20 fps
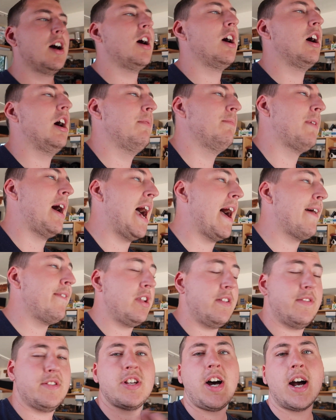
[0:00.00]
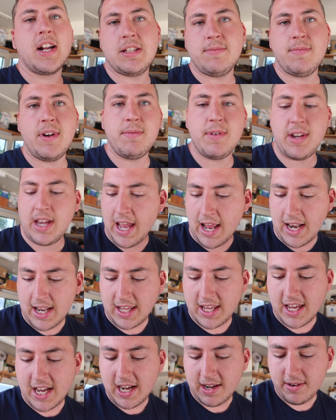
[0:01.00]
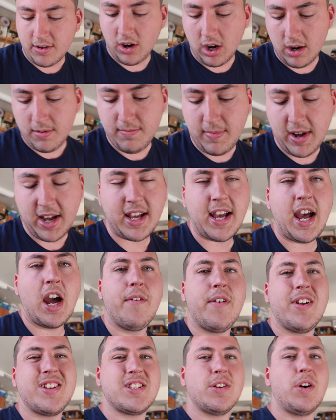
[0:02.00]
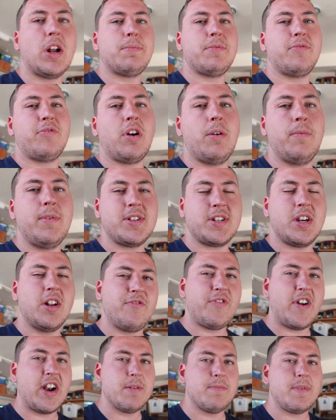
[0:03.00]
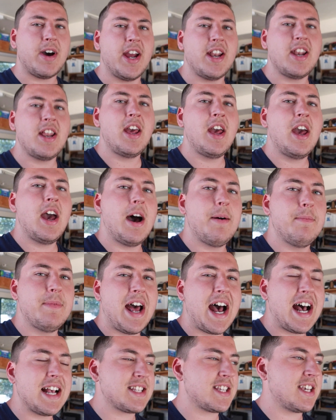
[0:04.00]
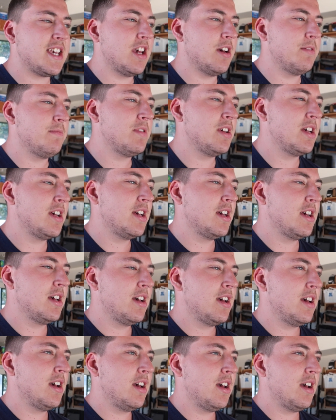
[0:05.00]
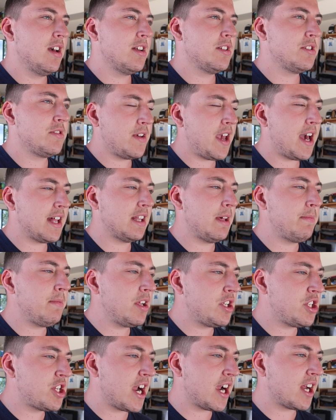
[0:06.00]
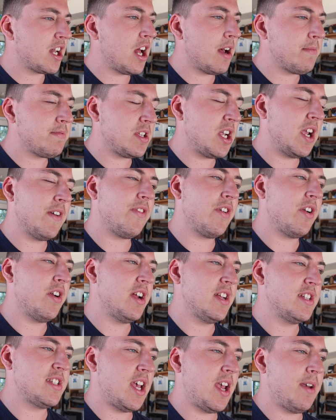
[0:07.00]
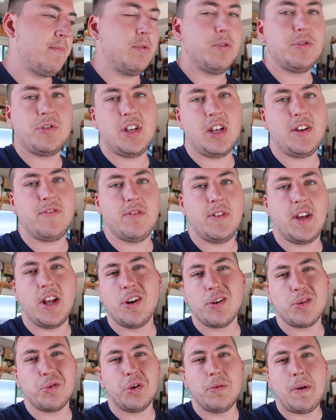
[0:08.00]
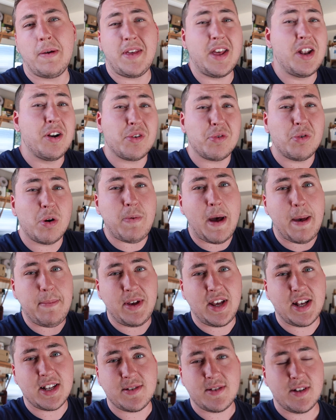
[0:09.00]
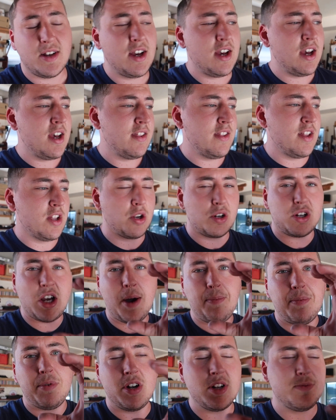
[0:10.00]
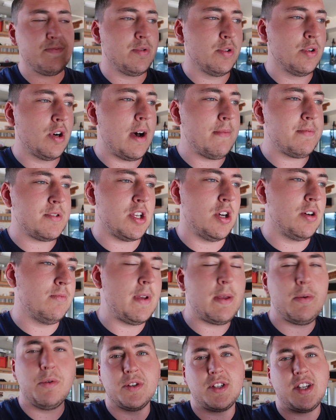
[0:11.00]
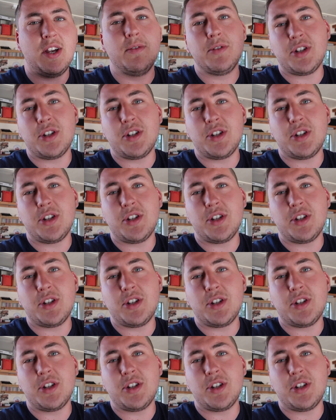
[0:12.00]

I haven't even talked to my mechanic yet, or my guy over at Slow Auto Performance, good friend of mine. I'm gonna ask him. So yeah, let me check it up, see if there is a boost leak from the intercooler. The intercooler piping is, the little couplers blew up, so maybe we'll see.